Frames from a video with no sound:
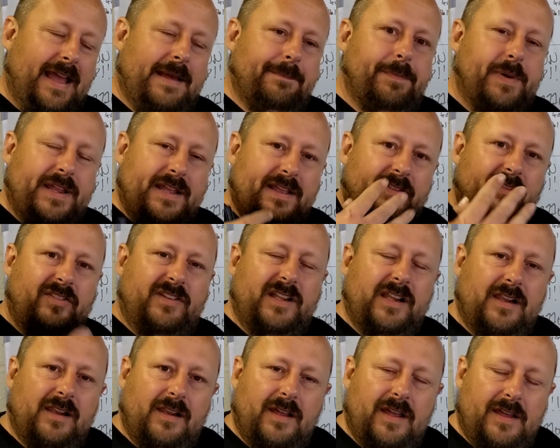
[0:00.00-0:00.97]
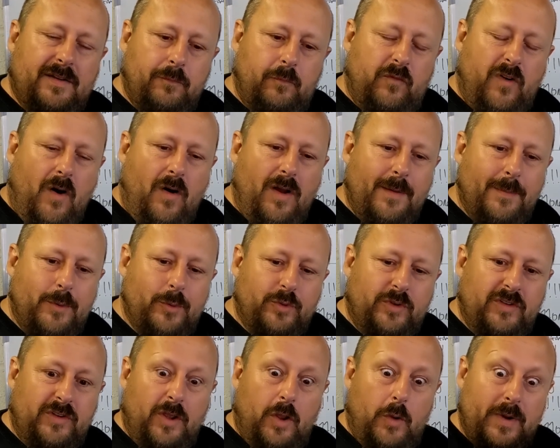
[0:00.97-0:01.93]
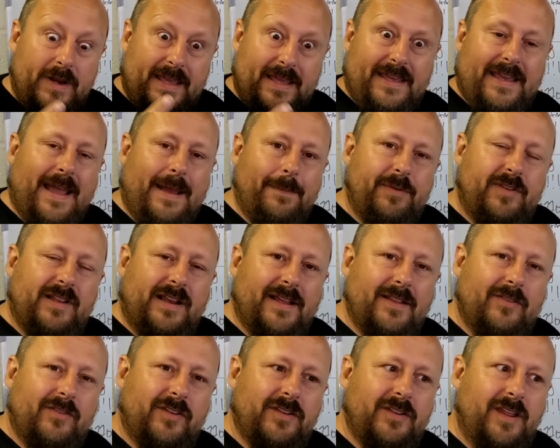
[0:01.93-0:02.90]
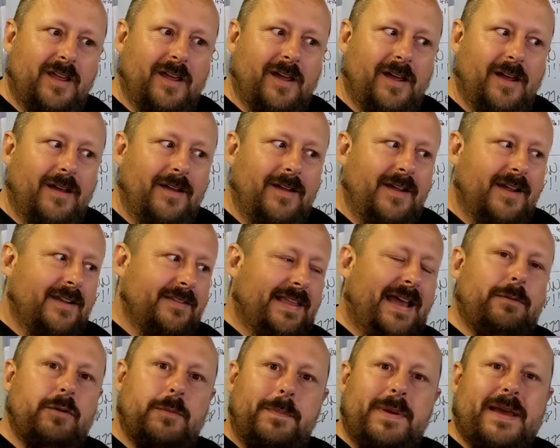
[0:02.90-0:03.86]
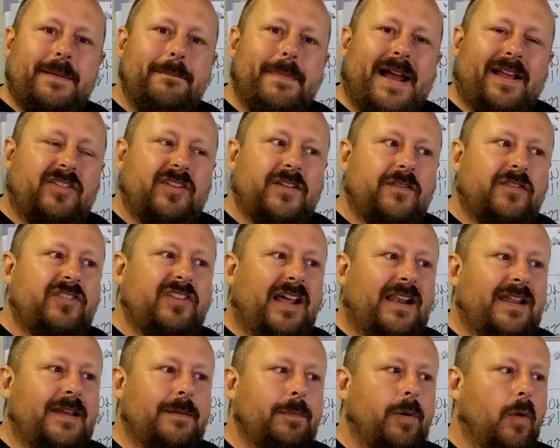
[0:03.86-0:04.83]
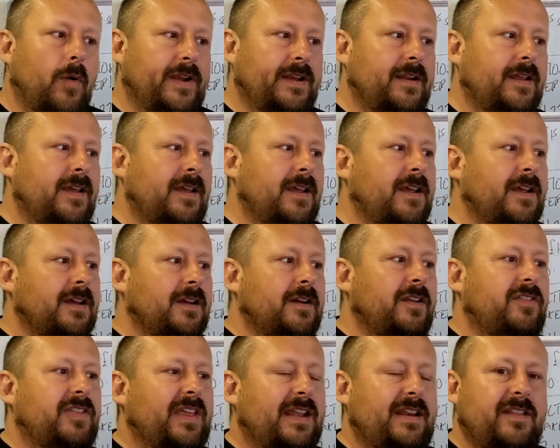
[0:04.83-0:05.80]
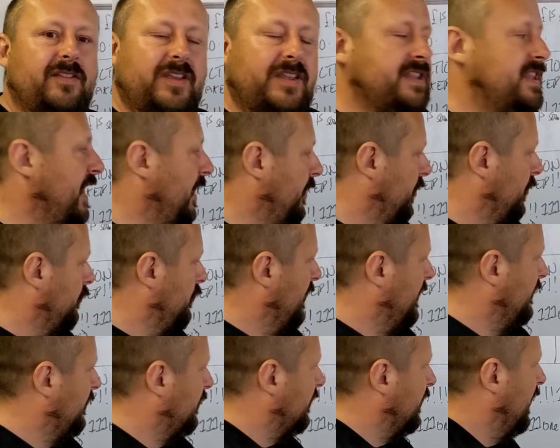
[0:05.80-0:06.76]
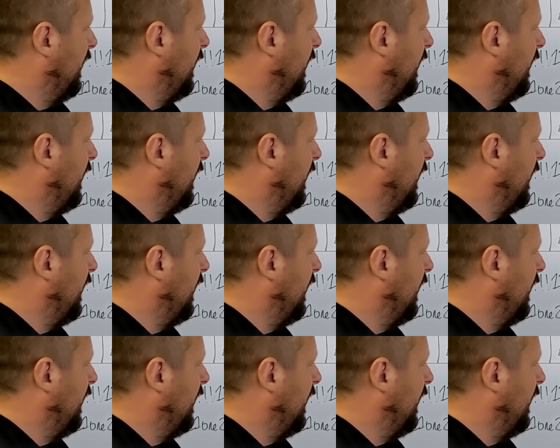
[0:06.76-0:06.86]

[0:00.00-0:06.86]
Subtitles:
but it's still viable to do and it encapsulates the dirt, that would be a massive selling point, because then it's another reason